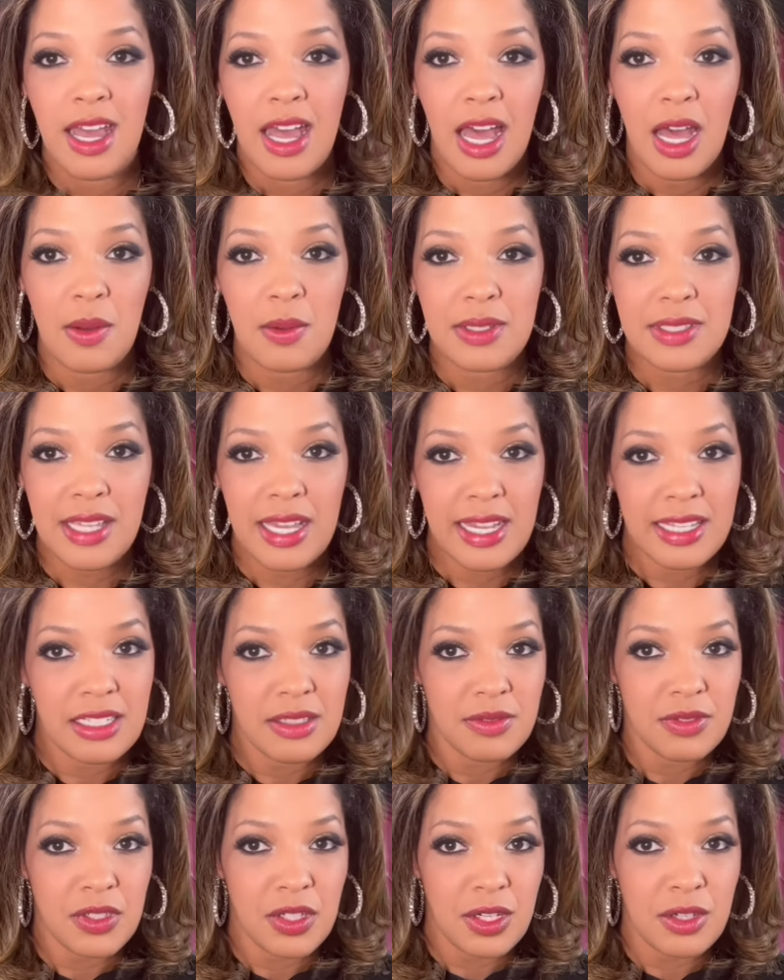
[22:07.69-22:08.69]
I was kind of
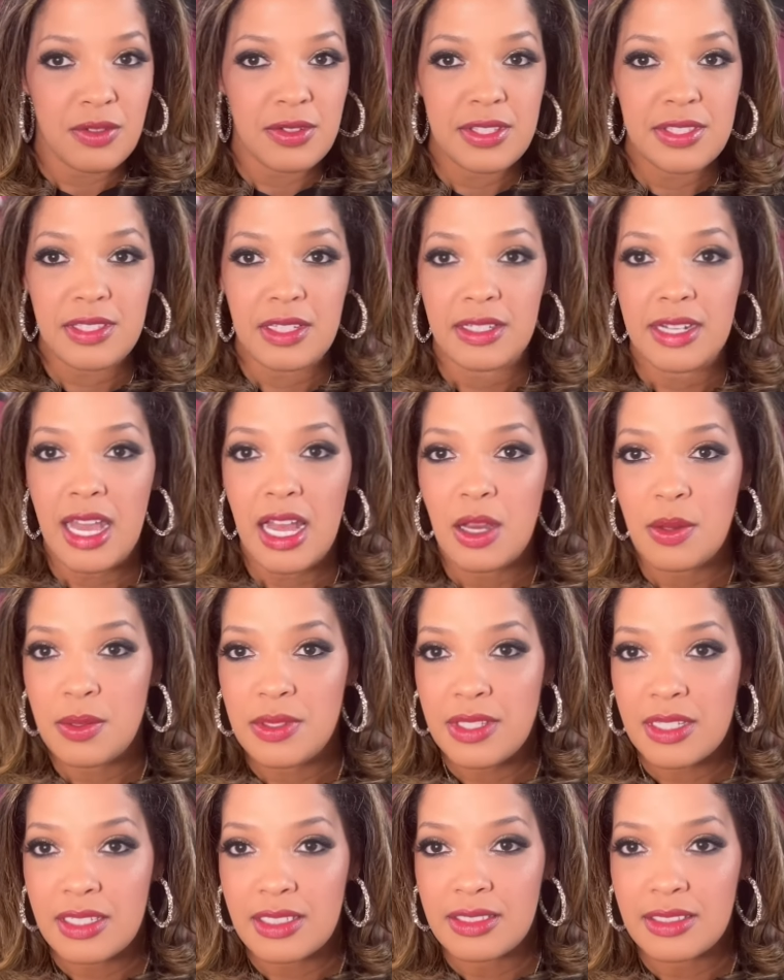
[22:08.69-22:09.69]
nervous on how it was
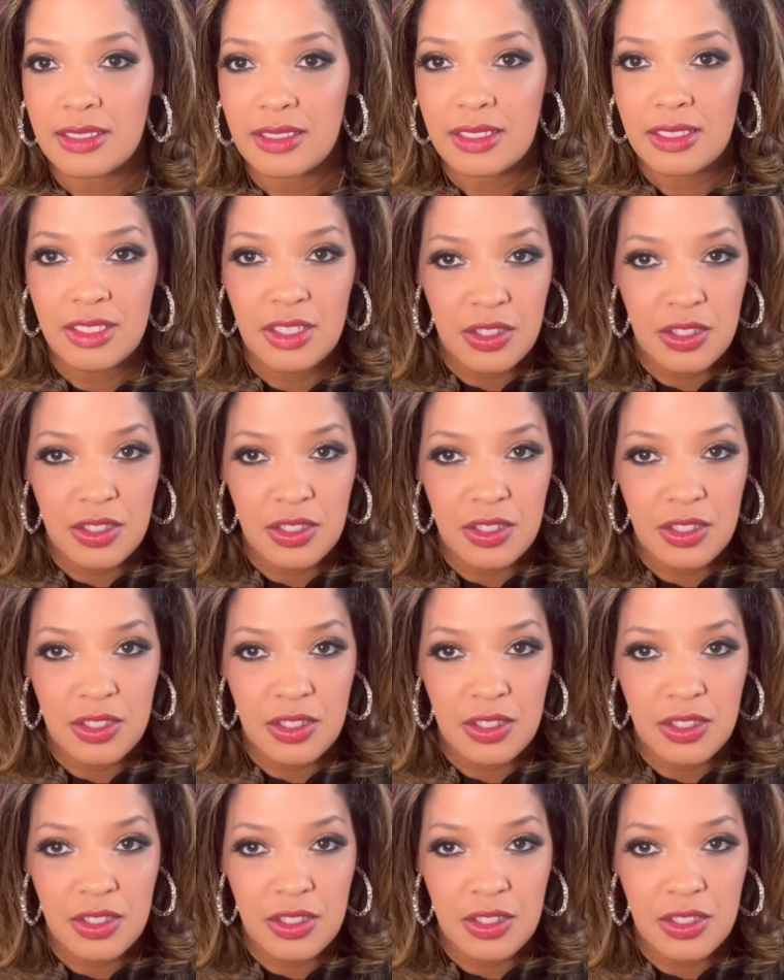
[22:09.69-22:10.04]
gonna look,